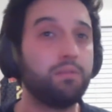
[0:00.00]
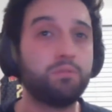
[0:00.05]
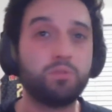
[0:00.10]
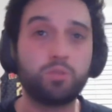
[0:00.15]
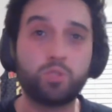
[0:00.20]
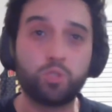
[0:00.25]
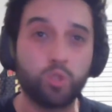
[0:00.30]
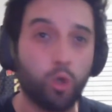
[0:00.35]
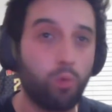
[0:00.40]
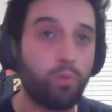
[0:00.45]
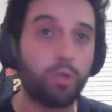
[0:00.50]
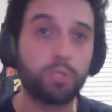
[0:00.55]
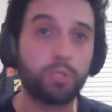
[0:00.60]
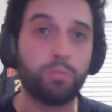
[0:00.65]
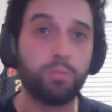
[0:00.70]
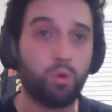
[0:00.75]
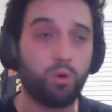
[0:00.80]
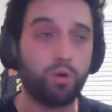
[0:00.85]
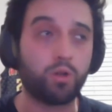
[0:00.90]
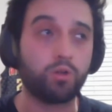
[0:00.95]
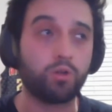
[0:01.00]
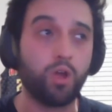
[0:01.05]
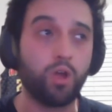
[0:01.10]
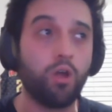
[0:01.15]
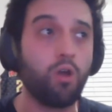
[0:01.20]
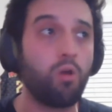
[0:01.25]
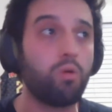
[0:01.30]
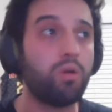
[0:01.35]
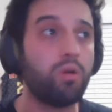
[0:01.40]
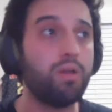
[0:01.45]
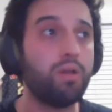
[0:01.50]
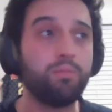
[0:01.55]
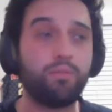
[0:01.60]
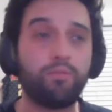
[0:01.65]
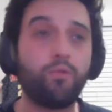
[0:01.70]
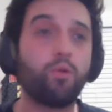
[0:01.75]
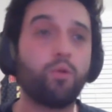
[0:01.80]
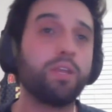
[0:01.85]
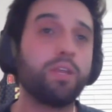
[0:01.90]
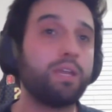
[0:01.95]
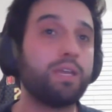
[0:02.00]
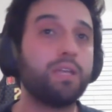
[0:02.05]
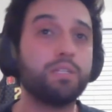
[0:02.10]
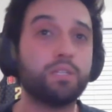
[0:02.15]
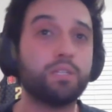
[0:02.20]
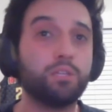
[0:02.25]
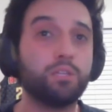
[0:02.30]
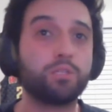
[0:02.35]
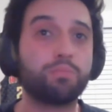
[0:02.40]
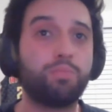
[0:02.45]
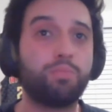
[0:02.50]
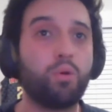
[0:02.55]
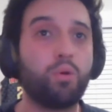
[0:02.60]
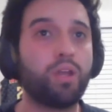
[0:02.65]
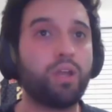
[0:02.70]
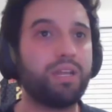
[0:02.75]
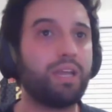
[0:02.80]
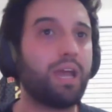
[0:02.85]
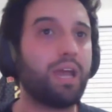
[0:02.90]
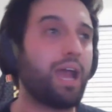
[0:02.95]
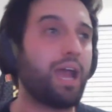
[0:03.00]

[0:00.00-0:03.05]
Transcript: So much more to go before he can get to this point.